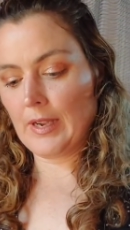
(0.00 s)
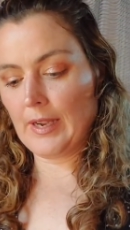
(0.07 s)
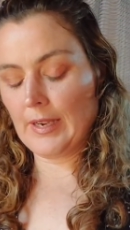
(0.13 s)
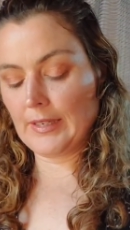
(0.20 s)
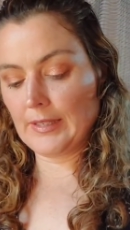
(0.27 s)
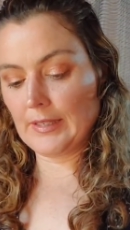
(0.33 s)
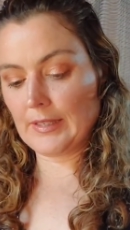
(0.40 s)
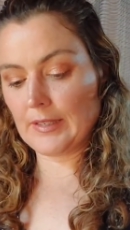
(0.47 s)

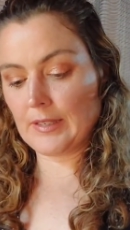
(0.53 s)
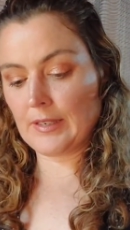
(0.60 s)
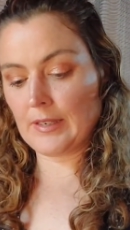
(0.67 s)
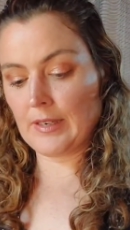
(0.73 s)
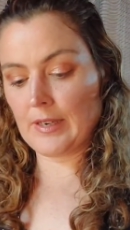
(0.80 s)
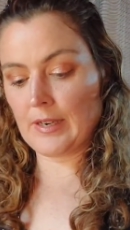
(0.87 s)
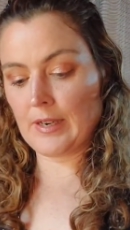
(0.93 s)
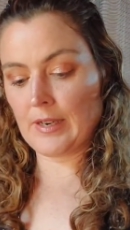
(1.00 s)
And
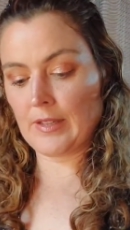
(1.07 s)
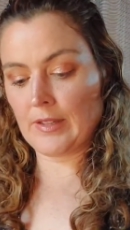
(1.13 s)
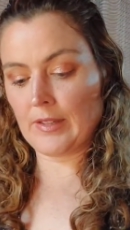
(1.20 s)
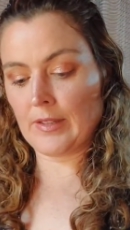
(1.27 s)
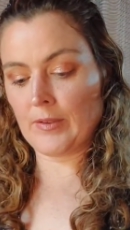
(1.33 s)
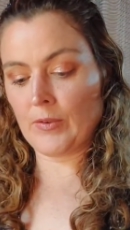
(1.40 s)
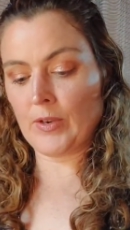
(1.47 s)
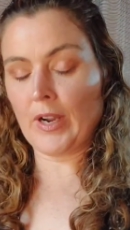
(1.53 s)

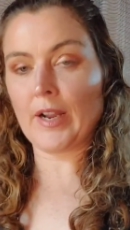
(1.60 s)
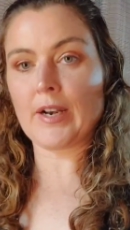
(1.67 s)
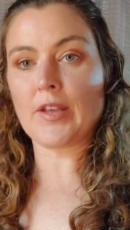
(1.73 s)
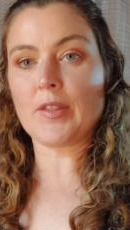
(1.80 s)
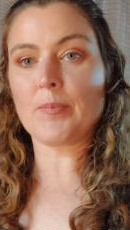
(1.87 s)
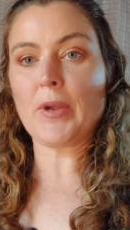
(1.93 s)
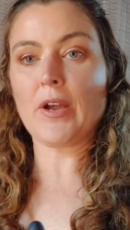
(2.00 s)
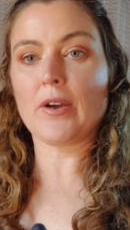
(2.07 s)

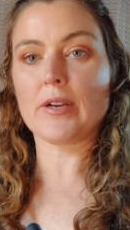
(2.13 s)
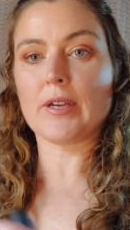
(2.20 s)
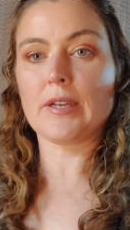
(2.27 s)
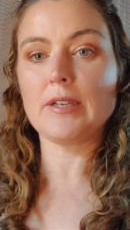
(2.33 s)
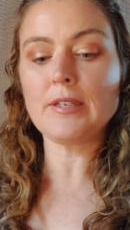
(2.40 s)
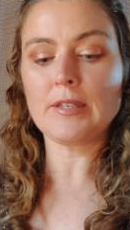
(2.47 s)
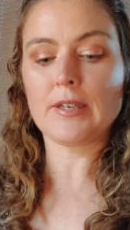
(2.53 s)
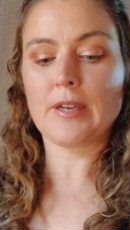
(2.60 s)
another Powder
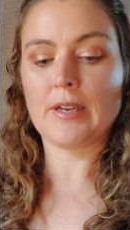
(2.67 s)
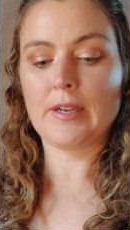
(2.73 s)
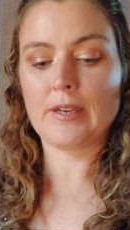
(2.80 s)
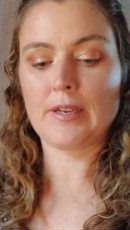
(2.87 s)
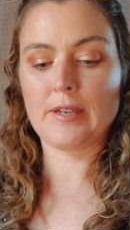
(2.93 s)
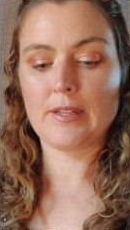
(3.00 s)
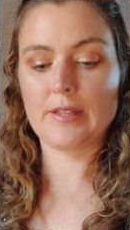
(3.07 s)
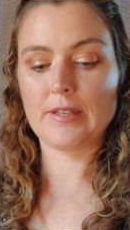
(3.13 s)
Kiss.
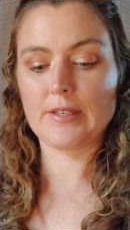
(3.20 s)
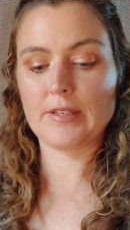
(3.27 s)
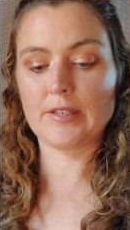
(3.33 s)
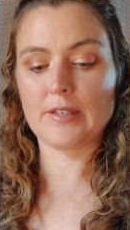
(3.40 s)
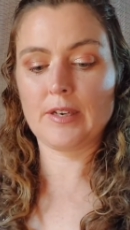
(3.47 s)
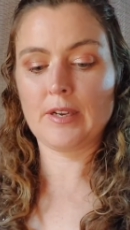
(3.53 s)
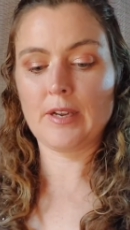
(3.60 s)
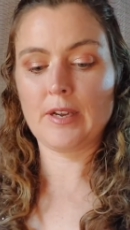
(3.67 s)
This
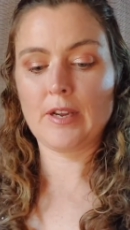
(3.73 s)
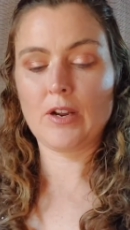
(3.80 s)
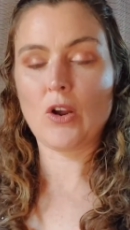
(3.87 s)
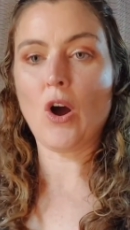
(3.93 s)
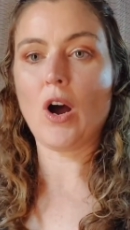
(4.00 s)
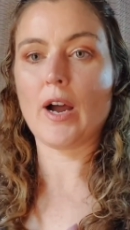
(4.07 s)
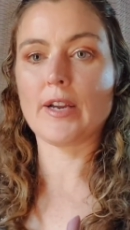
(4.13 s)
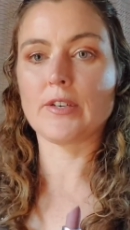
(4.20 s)
is
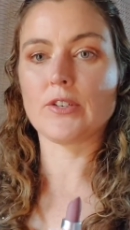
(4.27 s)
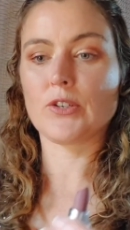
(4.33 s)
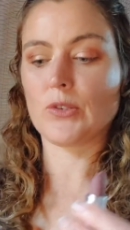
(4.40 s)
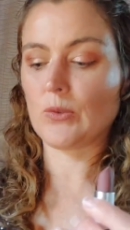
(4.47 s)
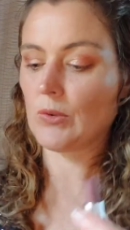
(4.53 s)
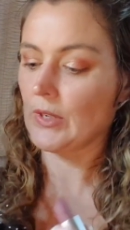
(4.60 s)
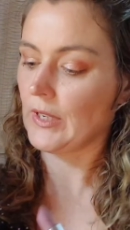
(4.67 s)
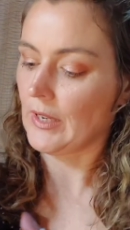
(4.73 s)
Kinda
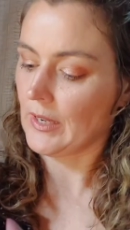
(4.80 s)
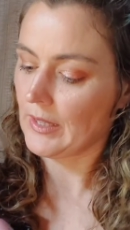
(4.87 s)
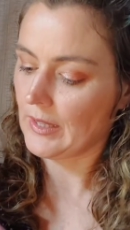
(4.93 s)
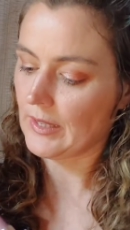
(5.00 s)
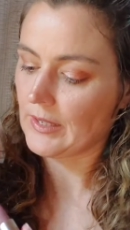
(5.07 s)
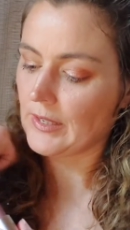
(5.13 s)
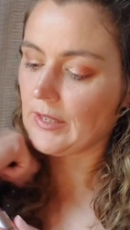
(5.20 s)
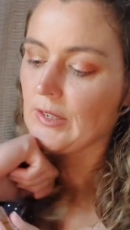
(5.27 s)
Sorta.
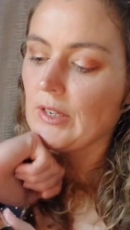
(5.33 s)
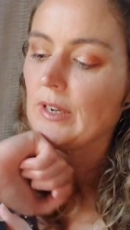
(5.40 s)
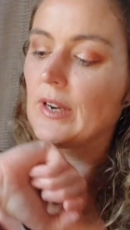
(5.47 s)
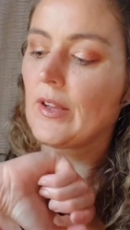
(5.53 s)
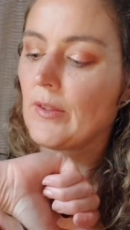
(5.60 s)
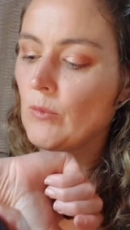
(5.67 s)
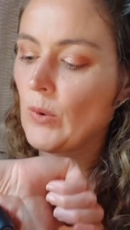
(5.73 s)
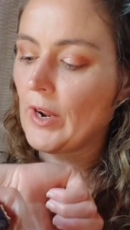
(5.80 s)
This is
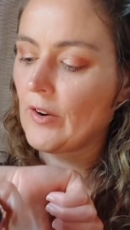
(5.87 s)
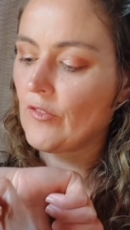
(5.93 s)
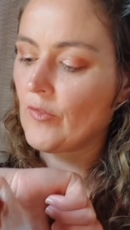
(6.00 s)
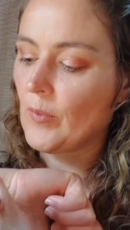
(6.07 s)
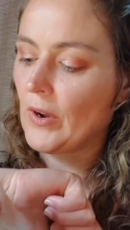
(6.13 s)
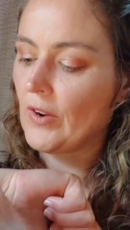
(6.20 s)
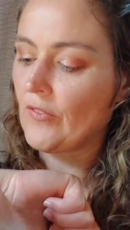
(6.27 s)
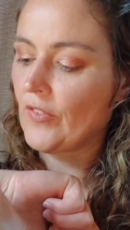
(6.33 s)
one
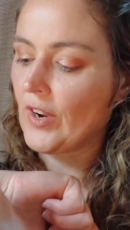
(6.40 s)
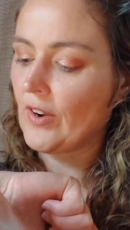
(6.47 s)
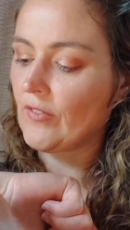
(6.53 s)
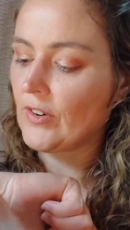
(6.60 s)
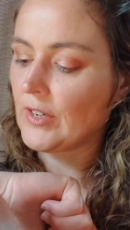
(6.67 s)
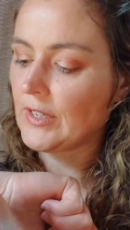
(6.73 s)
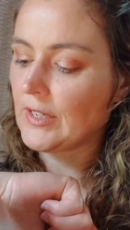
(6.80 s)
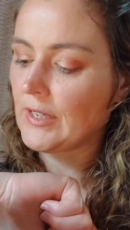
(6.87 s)
of my
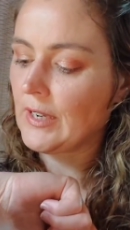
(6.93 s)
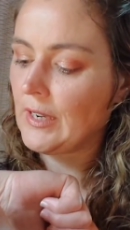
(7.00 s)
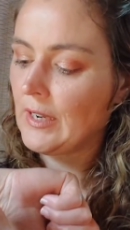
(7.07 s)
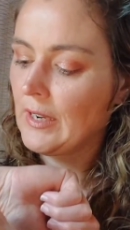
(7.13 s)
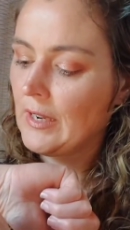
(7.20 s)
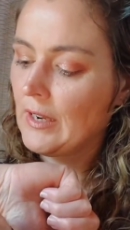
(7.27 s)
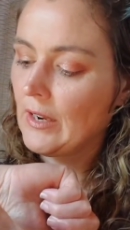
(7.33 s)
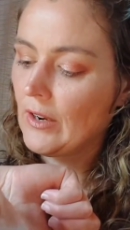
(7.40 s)
favorites.
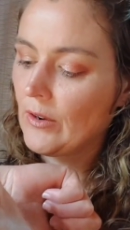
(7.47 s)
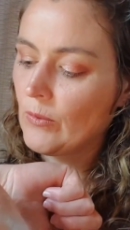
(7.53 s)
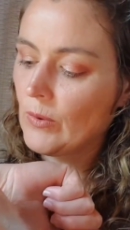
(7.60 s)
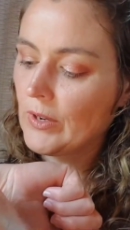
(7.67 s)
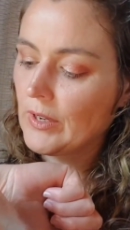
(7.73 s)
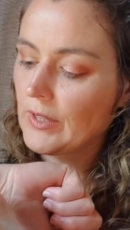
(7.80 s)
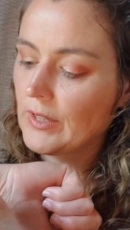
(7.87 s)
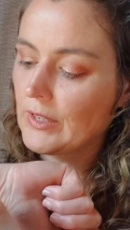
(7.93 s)
I'd
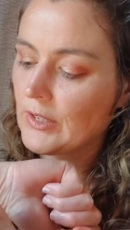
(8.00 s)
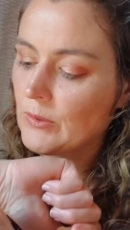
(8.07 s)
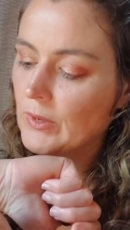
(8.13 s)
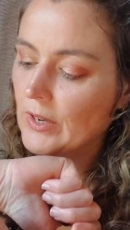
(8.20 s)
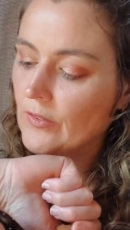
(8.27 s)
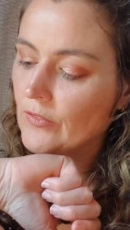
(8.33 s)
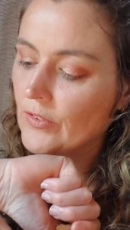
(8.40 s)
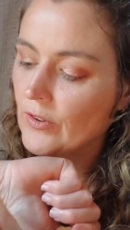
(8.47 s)
wanted this
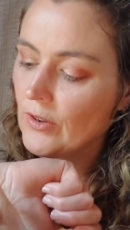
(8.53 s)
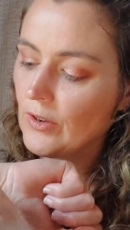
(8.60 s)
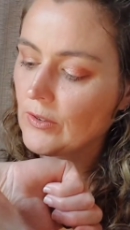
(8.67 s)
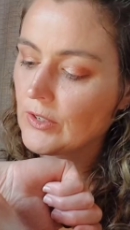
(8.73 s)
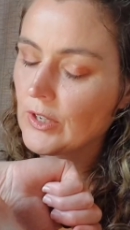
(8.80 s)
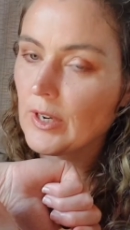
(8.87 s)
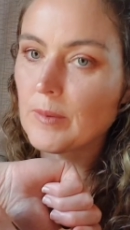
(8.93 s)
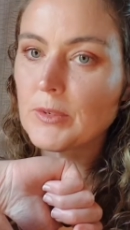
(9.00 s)
one for a
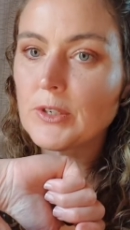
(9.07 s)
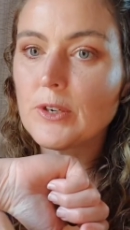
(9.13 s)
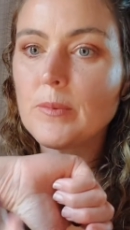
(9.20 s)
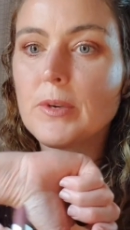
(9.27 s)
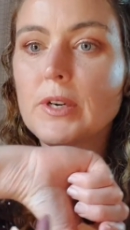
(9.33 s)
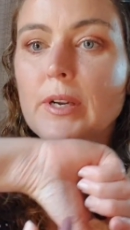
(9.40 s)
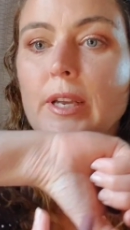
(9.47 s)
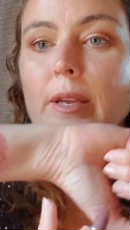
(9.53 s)
long time too,
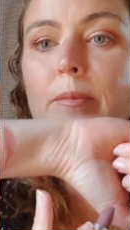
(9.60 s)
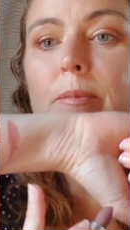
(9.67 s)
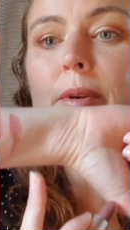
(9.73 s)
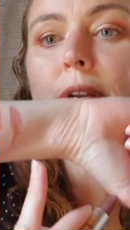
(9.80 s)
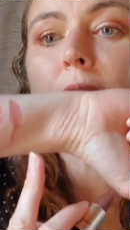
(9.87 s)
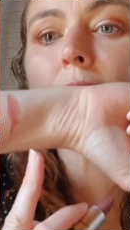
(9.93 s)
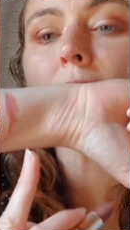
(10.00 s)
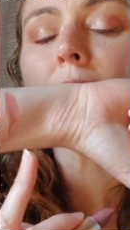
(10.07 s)
but it kept
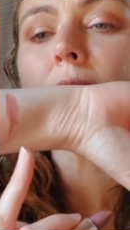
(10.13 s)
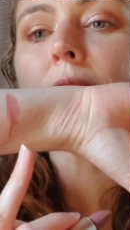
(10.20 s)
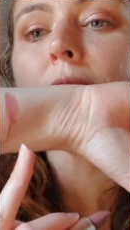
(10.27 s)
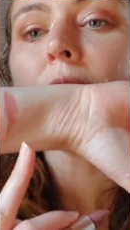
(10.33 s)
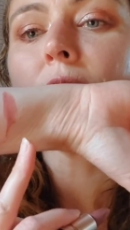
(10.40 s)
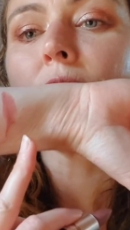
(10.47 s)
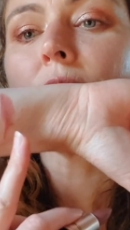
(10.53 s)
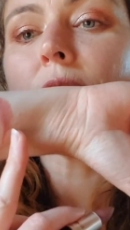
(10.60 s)
being
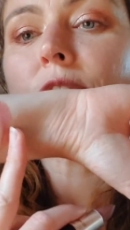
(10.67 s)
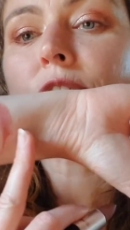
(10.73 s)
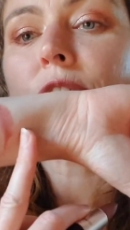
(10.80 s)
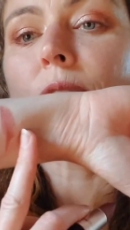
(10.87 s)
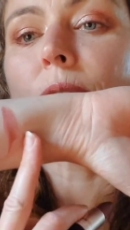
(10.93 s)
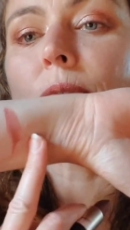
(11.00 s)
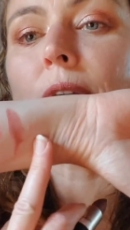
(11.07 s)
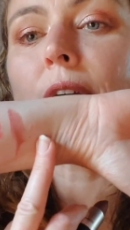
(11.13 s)

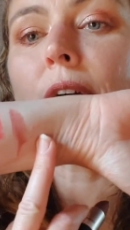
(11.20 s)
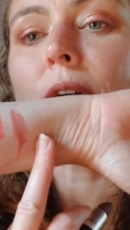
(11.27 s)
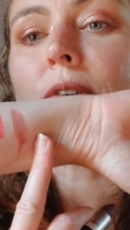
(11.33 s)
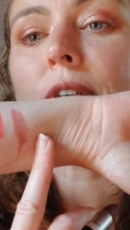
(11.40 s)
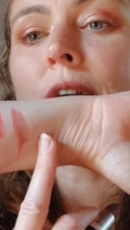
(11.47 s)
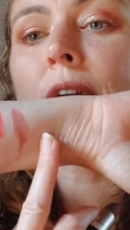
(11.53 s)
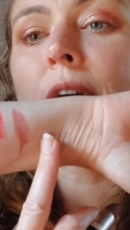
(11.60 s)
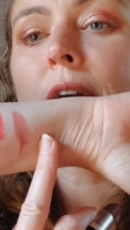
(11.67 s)
sold out.